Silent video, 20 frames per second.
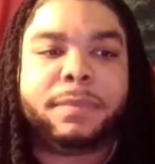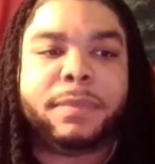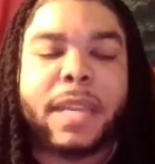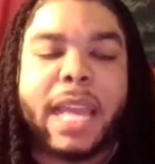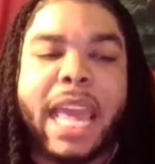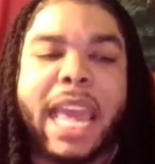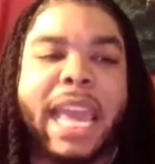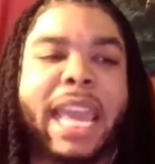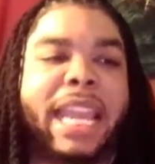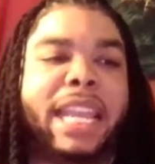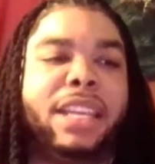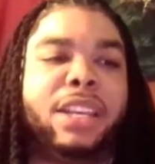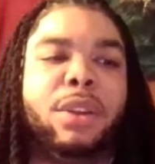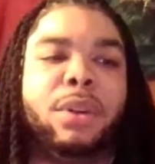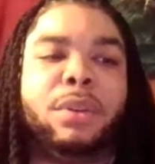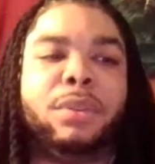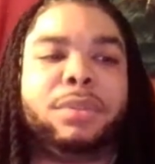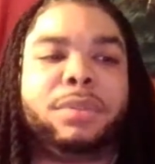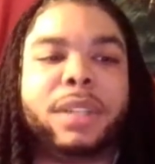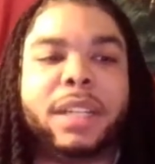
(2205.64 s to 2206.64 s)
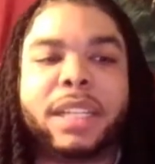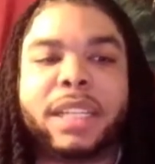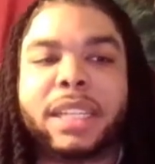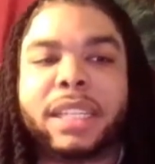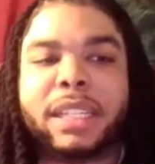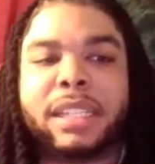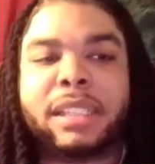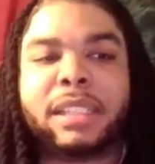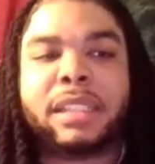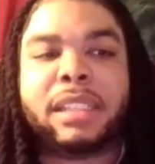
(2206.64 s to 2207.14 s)
I ain't no
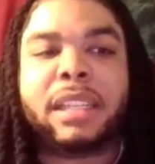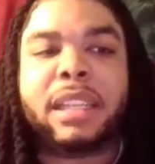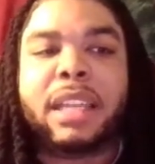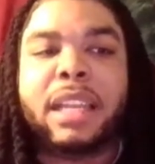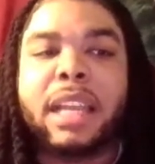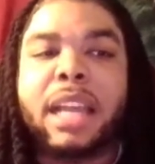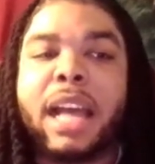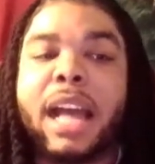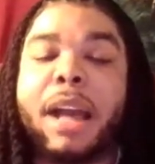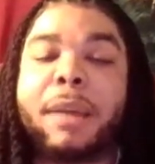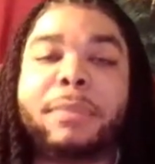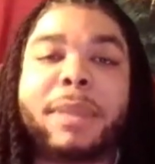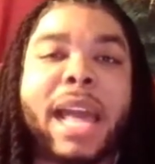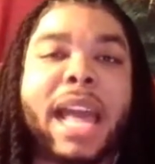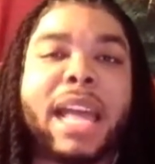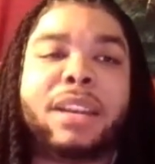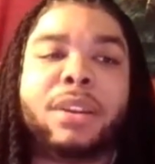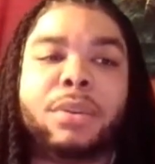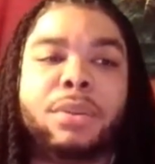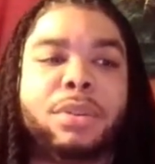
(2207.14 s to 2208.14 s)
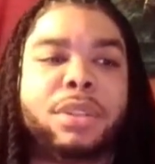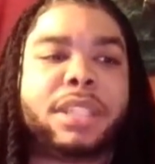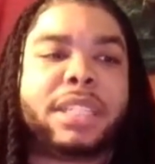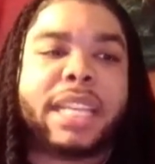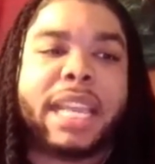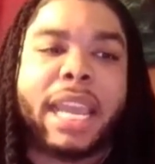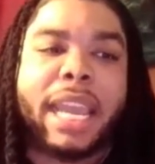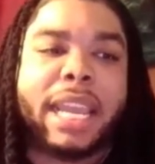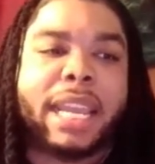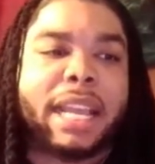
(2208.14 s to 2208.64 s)
fucking, I'm not no
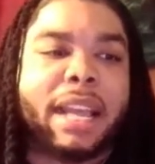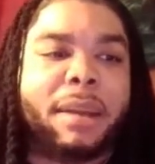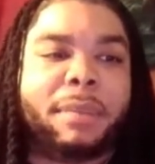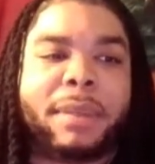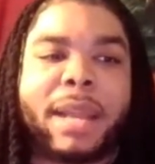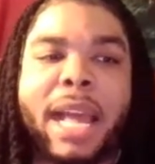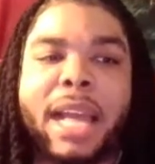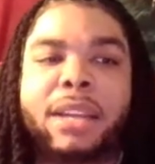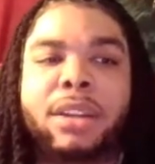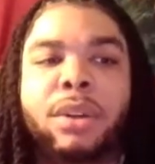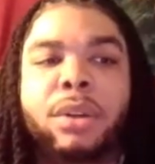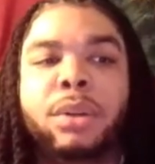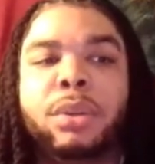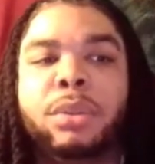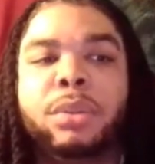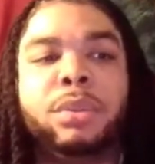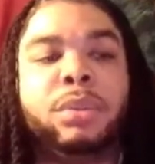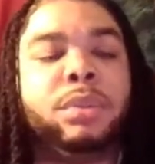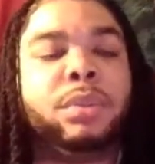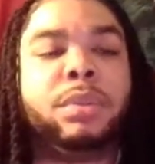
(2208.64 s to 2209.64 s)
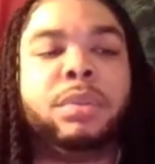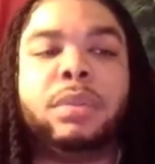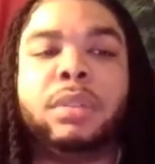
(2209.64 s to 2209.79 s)
saint. I'm not no,